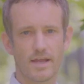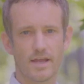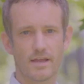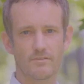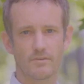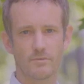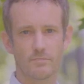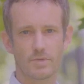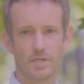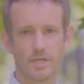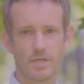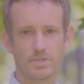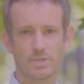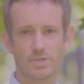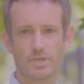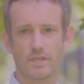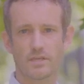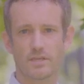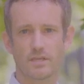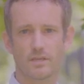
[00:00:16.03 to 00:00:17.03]
I have a
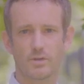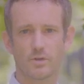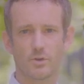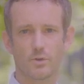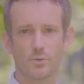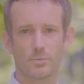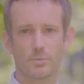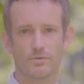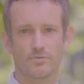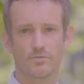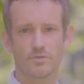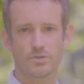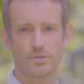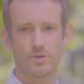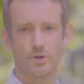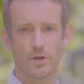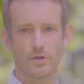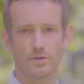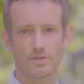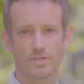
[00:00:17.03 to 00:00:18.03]
PhD in human
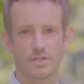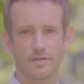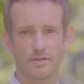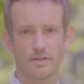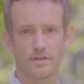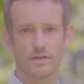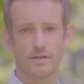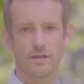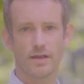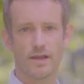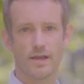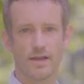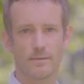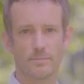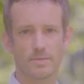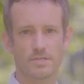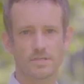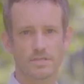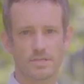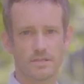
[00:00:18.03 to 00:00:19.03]
physiology and I
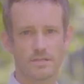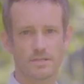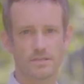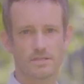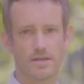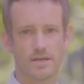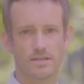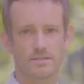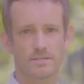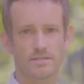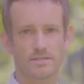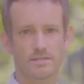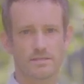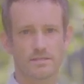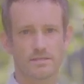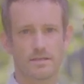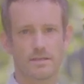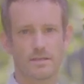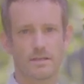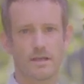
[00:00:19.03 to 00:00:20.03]
am a senior
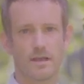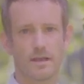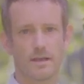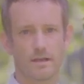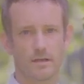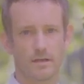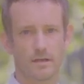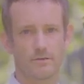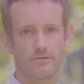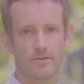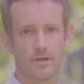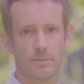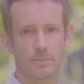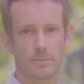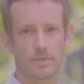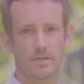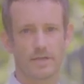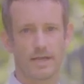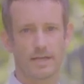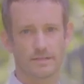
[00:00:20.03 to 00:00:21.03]
scientist in clinical
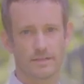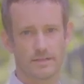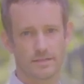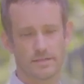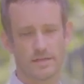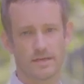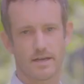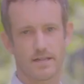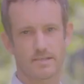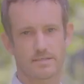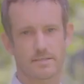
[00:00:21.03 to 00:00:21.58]
development at Christian